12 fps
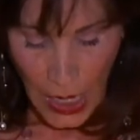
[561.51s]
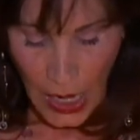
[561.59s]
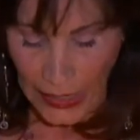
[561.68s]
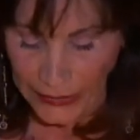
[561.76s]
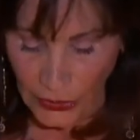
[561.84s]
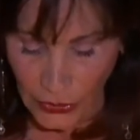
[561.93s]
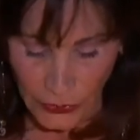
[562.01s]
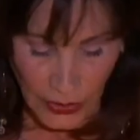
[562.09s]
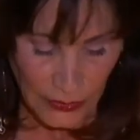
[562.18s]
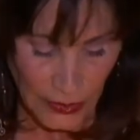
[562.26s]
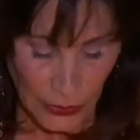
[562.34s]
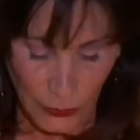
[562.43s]
I knew
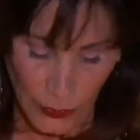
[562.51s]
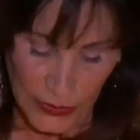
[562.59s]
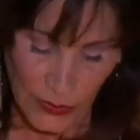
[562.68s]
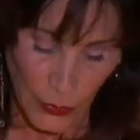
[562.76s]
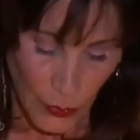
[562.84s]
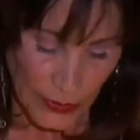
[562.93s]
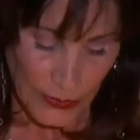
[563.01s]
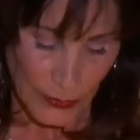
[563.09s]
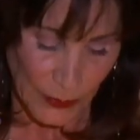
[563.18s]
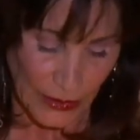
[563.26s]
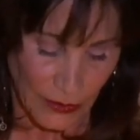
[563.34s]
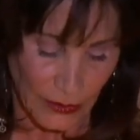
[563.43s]
that there was going to
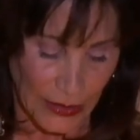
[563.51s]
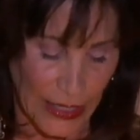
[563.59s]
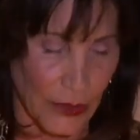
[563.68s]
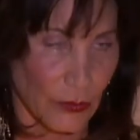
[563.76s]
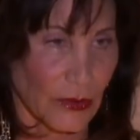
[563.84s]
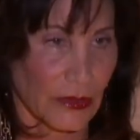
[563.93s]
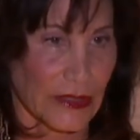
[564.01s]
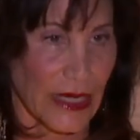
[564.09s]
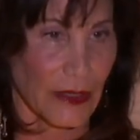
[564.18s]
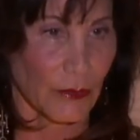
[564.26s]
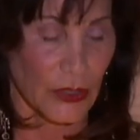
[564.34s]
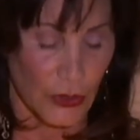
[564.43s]
be collateral
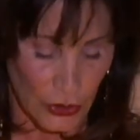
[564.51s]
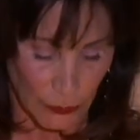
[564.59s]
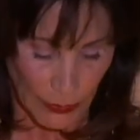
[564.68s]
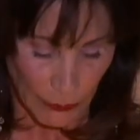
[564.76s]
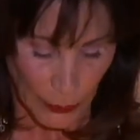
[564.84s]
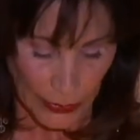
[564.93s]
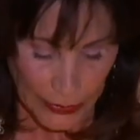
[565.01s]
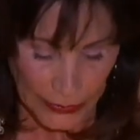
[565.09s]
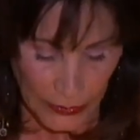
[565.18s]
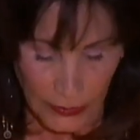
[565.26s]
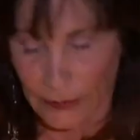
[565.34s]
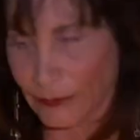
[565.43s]
damage to my
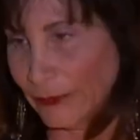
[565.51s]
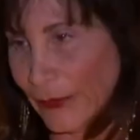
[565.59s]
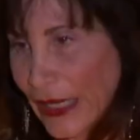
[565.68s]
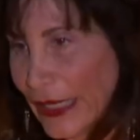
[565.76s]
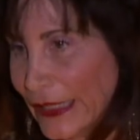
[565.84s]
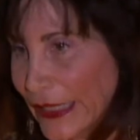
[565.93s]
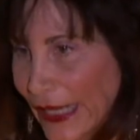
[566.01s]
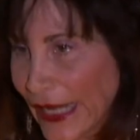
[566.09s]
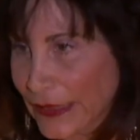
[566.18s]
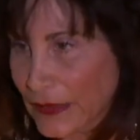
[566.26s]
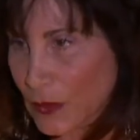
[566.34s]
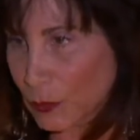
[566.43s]
body, mind,
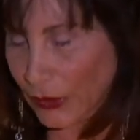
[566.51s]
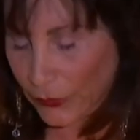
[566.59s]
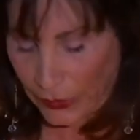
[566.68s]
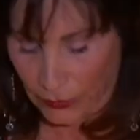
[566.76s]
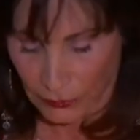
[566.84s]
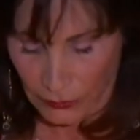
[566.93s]
and spirit.